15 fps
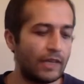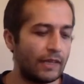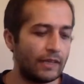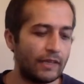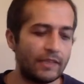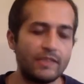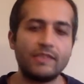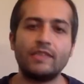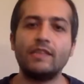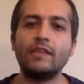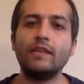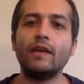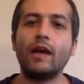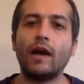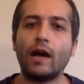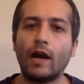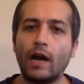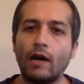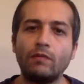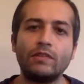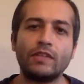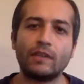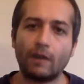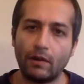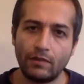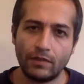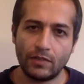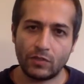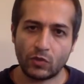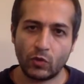Let's see how the
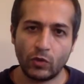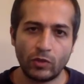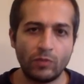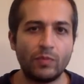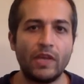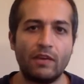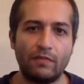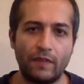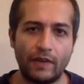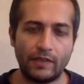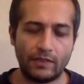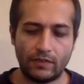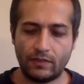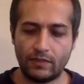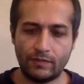current is going to be affected.